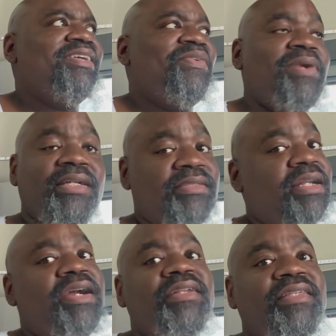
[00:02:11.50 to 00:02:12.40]
when I
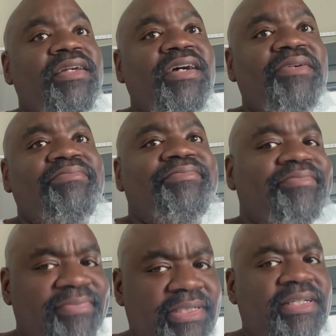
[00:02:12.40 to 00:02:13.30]
set everything up,
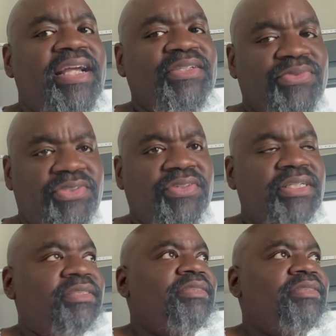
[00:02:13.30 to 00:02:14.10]
the chains were straight.